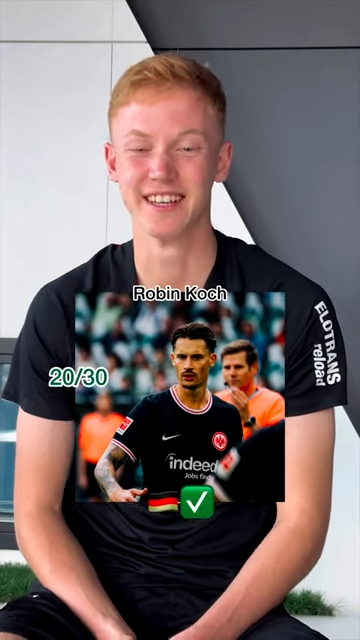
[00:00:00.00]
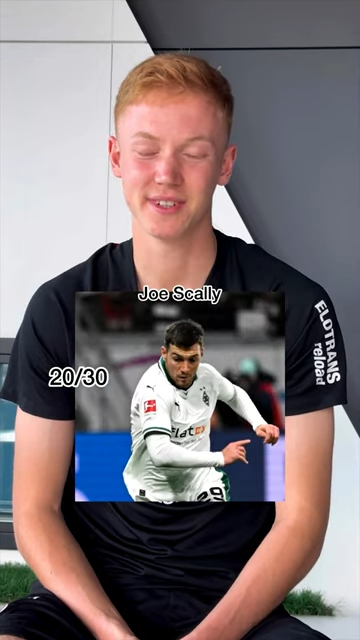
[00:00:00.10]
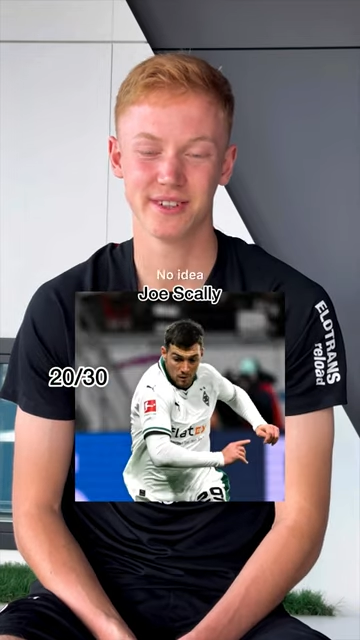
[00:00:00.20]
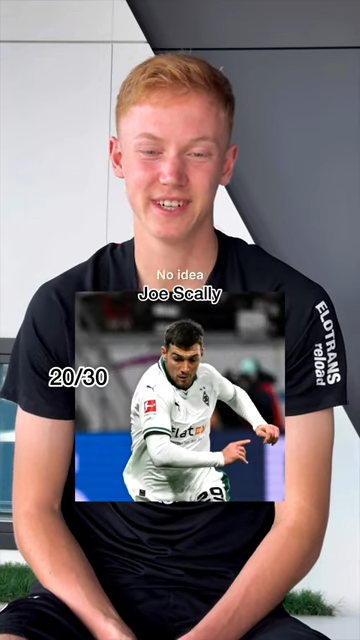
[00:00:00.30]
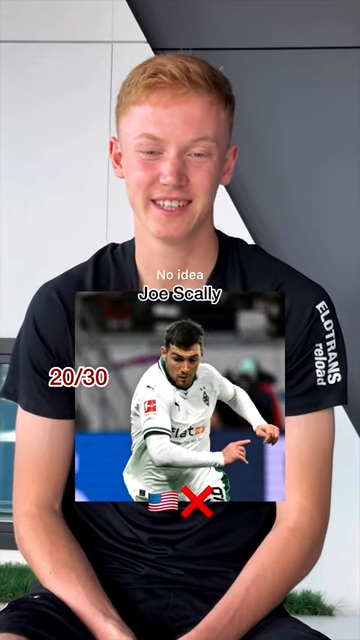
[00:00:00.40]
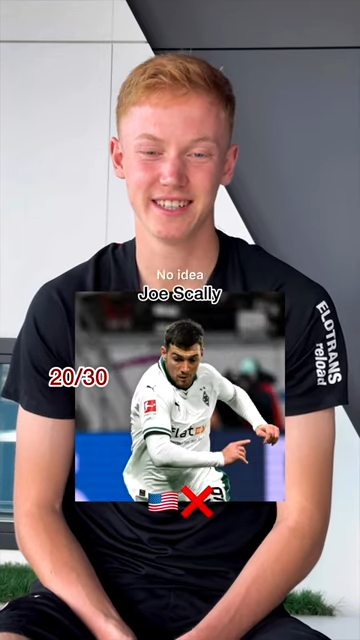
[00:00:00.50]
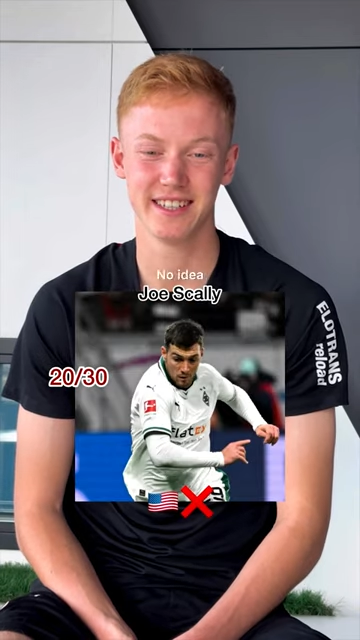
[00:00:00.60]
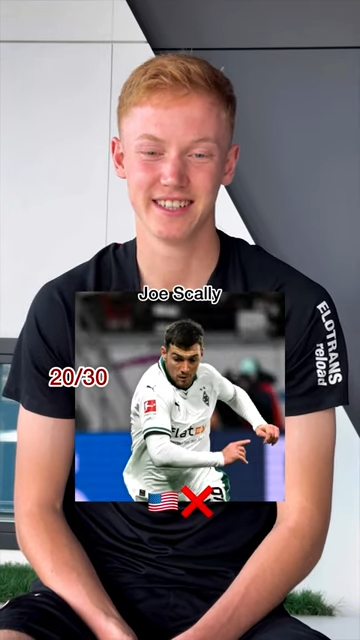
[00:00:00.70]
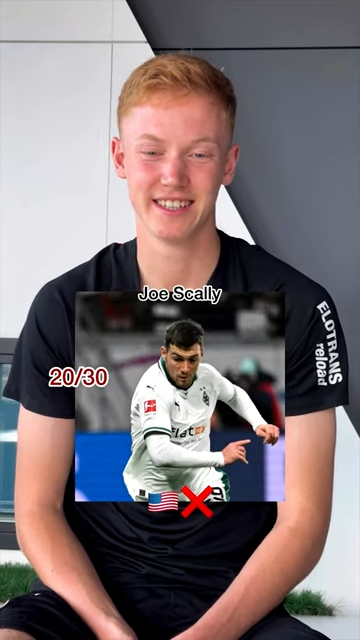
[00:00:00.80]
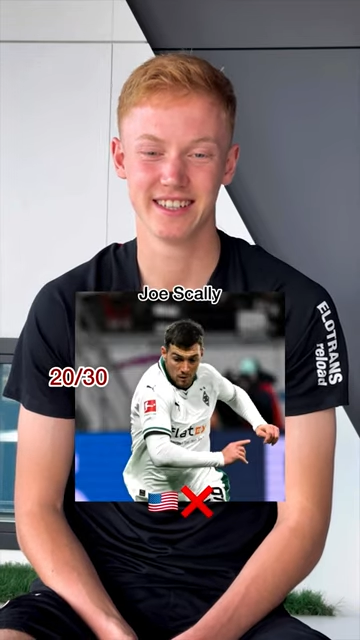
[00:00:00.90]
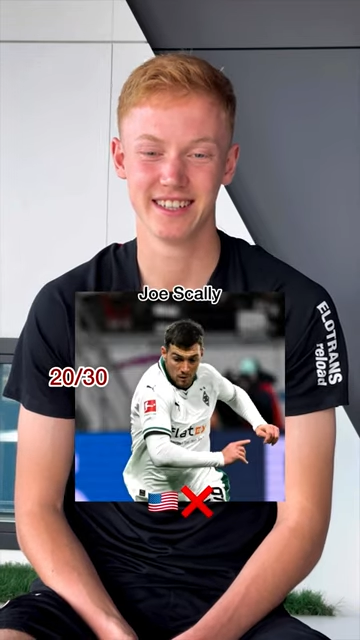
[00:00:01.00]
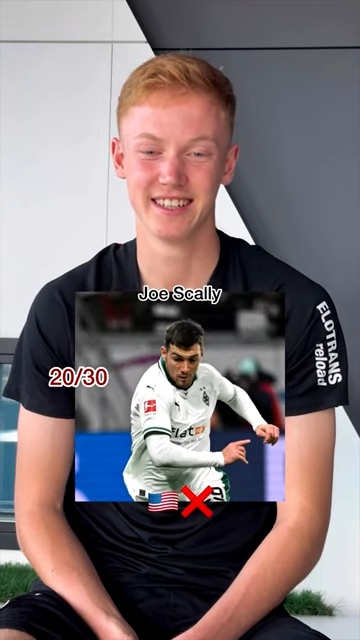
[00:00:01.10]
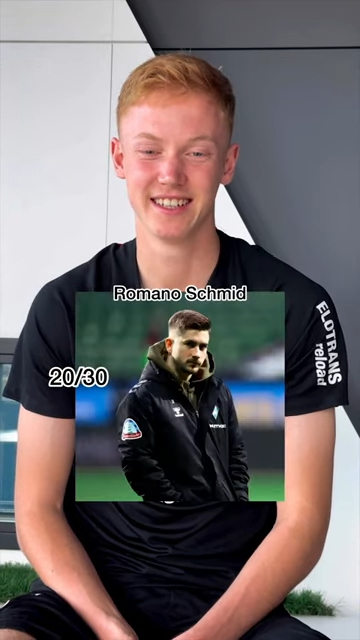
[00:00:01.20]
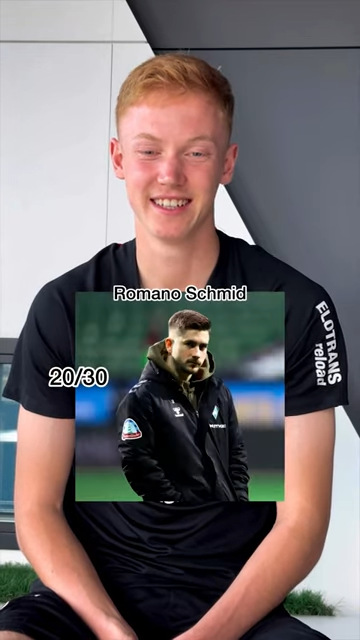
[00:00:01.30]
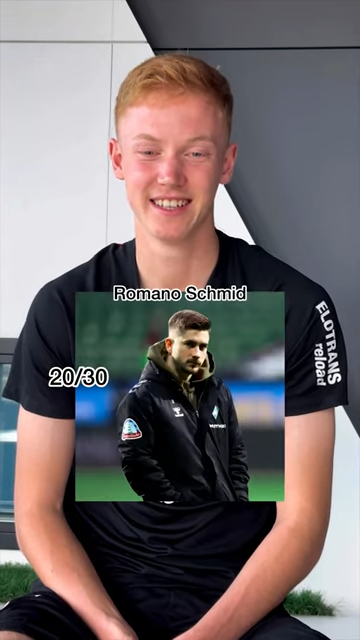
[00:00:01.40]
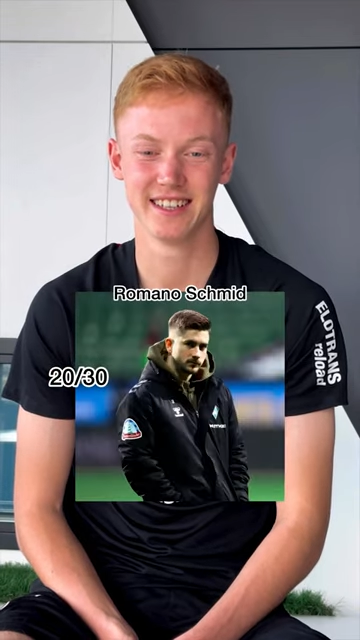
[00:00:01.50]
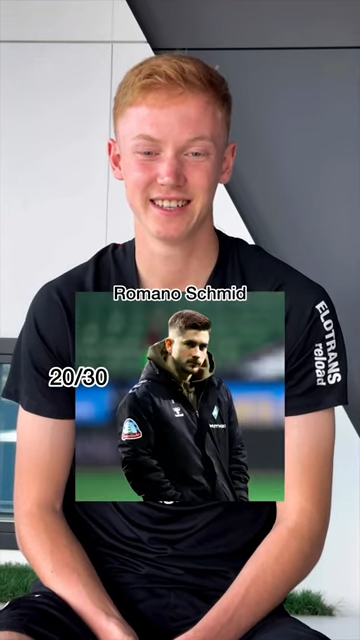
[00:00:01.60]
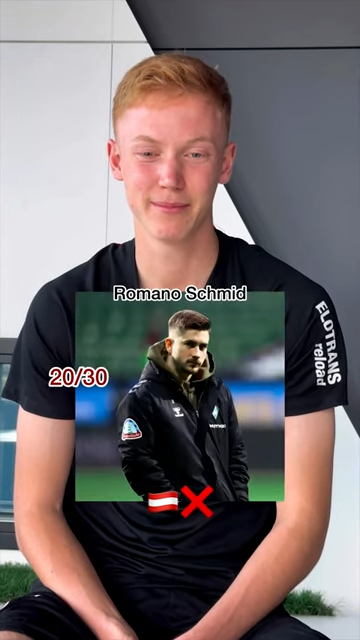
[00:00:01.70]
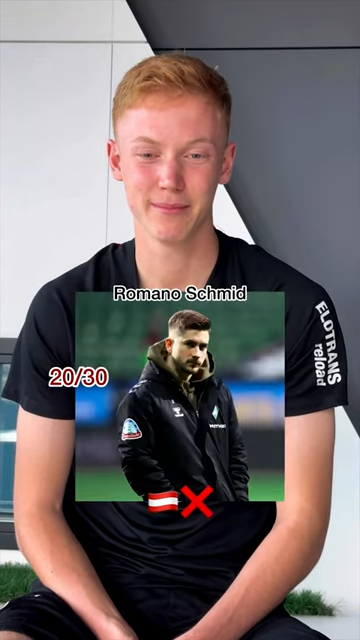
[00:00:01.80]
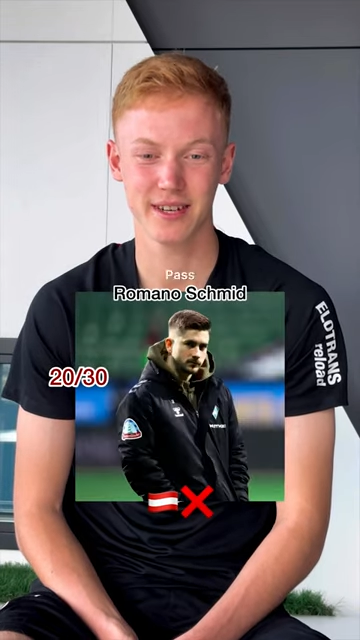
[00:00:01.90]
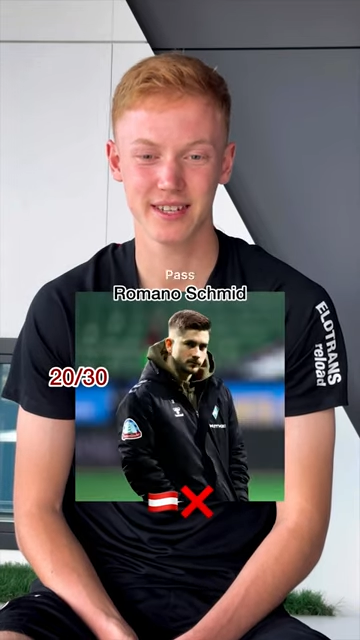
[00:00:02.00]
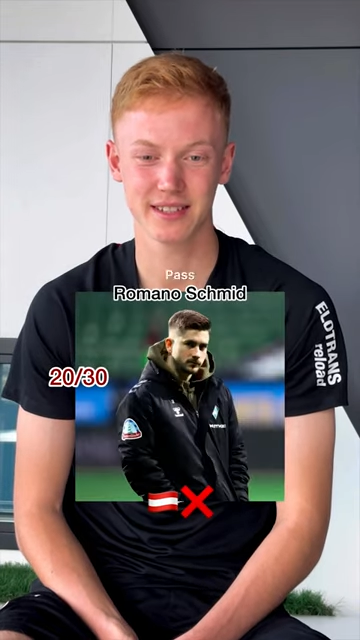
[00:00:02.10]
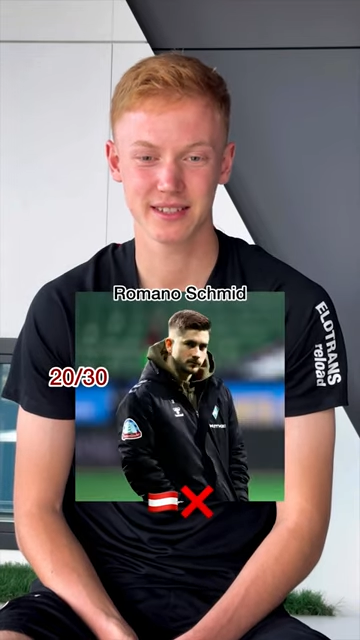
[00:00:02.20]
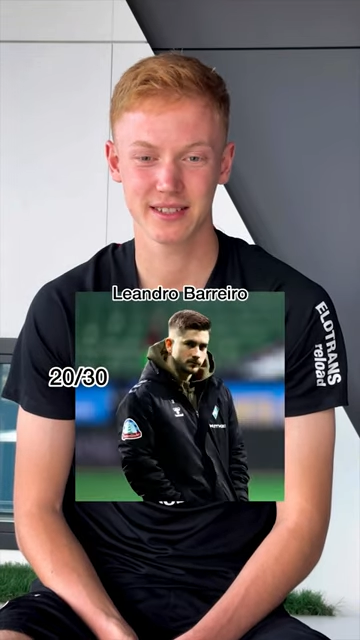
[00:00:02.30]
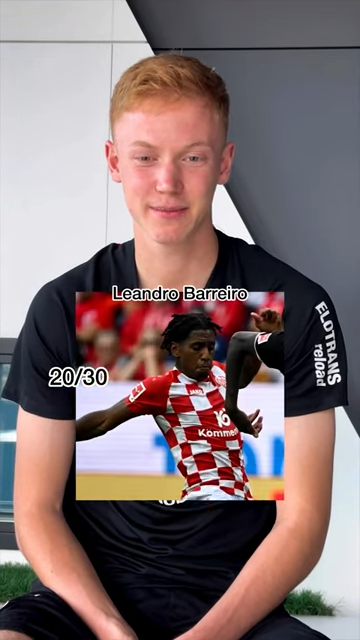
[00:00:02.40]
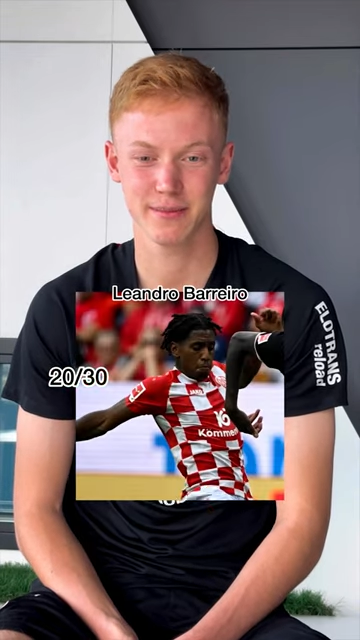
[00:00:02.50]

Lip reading: No idea. Pass.